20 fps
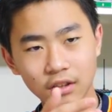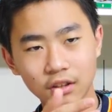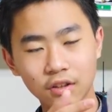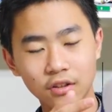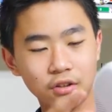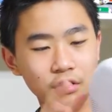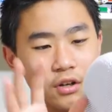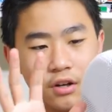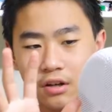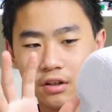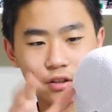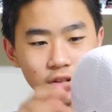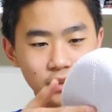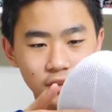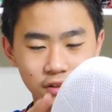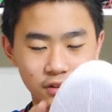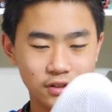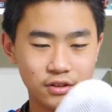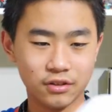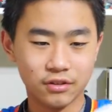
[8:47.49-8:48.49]
not
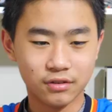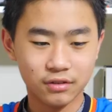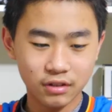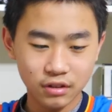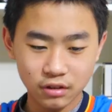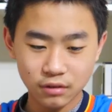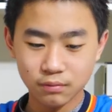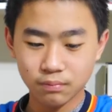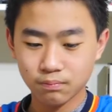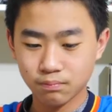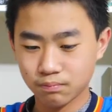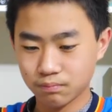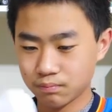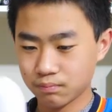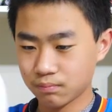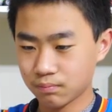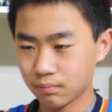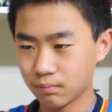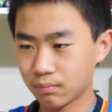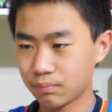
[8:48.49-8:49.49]
clear, is
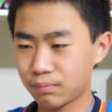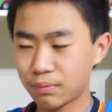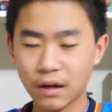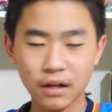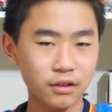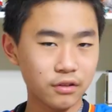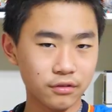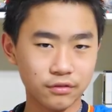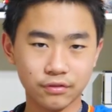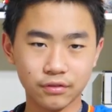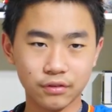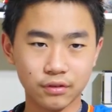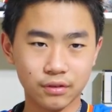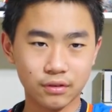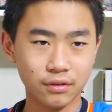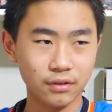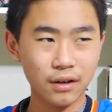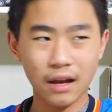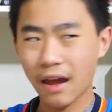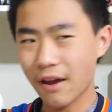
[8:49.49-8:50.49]
better
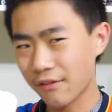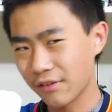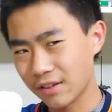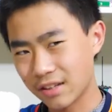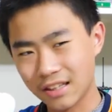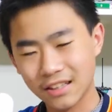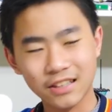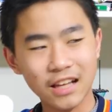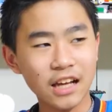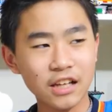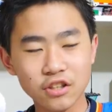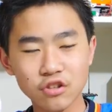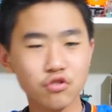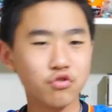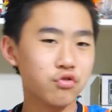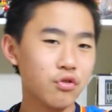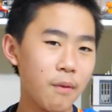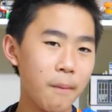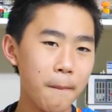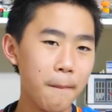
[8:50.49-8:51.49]
for everything. That's
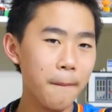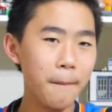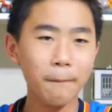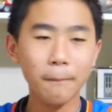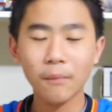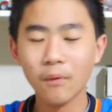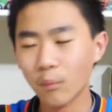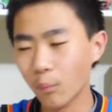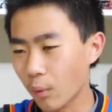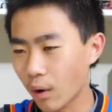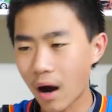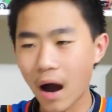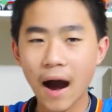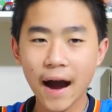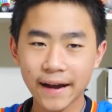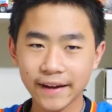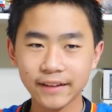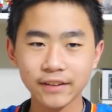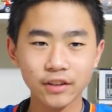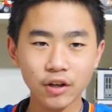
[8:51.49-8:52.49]
just from what
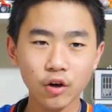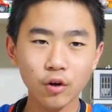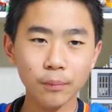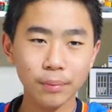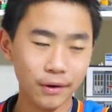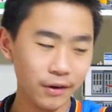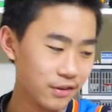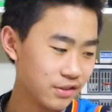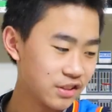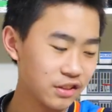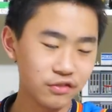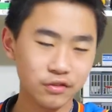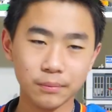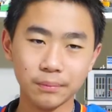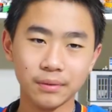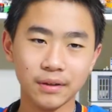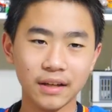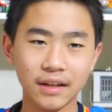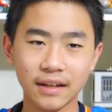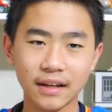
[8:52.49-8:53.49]
I know personally from
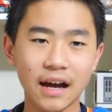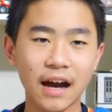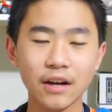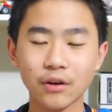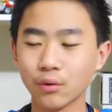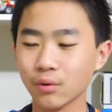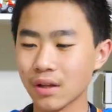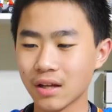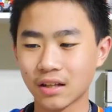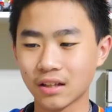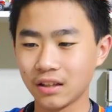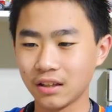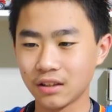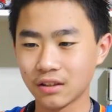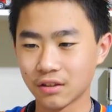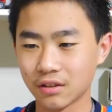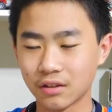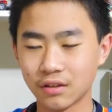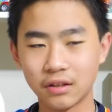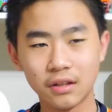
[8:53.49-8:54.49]
playing. I don't like
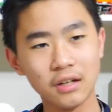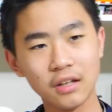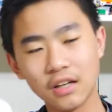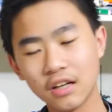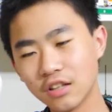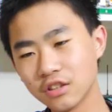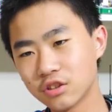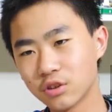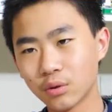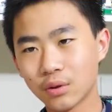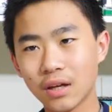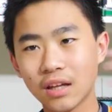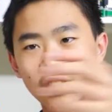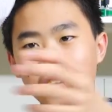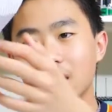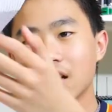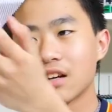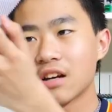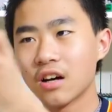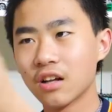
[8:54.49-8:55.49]
clear. So
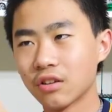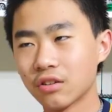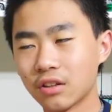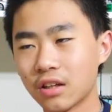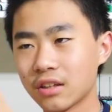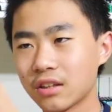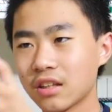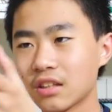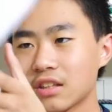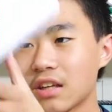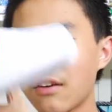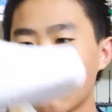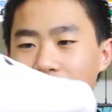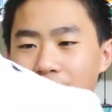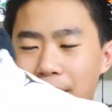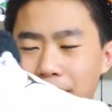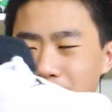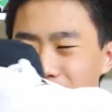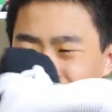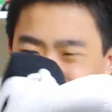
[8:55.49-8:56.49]
getting a color like this, if I'm